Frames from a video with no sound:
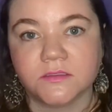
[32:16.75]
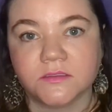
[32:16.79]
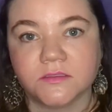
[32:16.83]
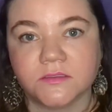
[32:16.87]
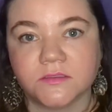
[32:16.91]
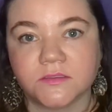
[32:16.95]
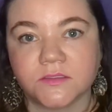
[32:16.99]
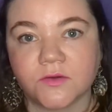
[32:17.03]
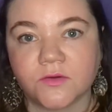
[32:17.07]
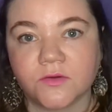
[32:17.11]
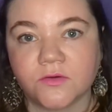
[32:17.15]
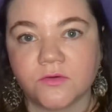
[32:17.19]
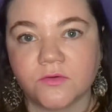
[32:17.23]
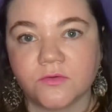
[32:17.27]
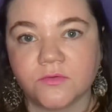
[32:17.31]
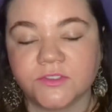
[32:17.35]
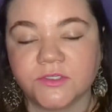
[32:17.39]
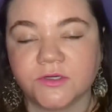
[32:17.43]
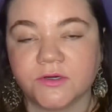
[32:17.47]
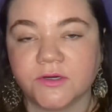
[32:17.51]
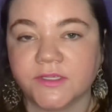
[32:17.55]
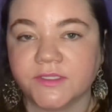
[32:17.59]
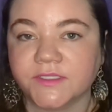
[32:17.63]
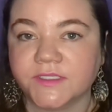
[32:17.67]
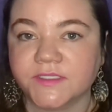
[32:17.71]
So
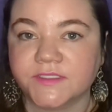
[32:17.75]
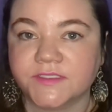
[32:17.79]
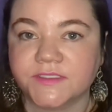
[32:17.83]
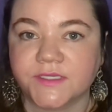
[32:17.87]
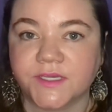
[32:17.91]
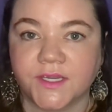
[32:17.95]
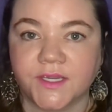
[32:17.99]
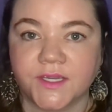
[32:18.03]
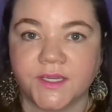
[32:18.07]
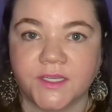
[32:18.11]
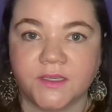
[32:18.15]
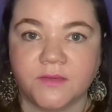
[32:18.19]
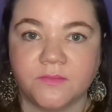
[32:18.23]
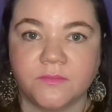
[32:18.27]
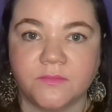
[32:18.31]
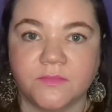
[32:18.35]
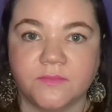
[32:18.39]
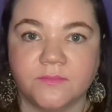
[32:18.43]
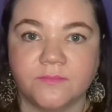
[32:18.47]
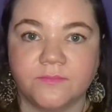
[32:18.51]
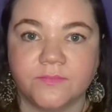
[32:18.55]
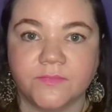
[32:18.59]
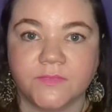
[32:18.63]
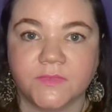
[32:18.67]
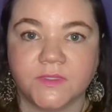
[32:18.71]
during this time,
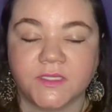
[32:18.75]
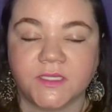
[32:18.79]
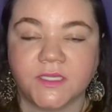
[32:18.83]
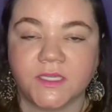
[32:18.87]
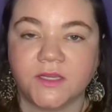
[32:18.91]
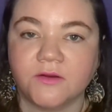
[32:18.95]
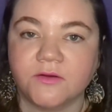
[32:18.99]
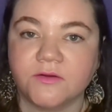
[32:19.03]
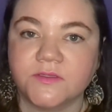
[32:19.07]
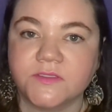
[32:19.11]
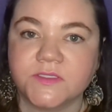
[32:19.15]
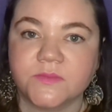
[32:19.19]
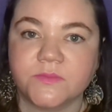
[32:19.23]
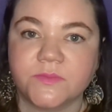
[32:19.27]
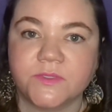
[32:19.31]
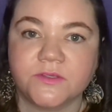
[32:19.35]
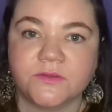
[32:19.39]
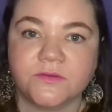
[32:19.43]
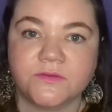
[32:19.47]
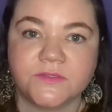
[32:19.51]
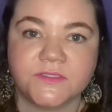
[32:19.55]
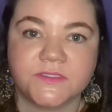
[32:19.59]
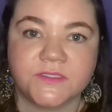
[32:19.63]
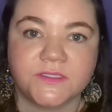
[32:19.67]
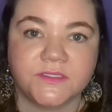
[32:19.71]
Kieran's
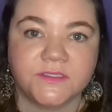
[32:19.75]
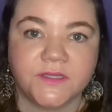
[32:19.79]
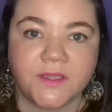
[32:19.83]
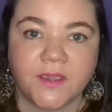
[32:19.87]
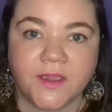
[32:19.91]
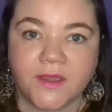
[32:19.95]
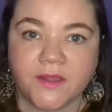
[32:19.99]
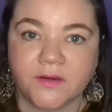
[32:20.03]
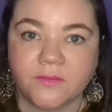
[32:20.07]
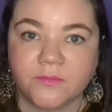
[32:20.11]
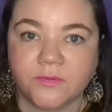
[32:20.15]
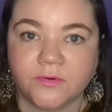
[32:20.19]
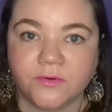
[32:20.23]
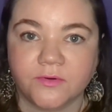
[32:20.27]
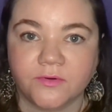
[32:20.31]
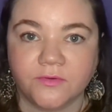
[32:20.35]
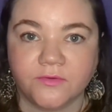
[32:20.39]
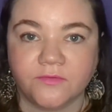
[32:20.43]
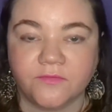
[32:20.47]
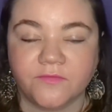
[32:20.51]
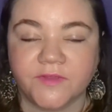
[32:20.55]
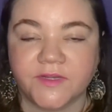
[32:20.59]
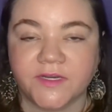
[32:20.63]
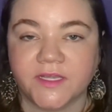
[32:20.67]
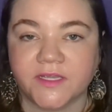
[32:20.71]
abuse did not
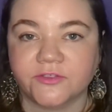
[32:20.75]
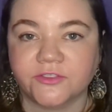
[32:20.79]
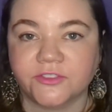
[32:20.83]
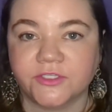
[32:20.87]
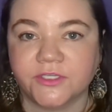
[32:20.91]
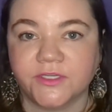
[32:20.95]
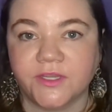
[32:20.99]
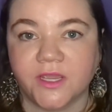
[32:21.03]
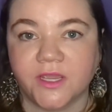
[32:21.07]
improve. It actually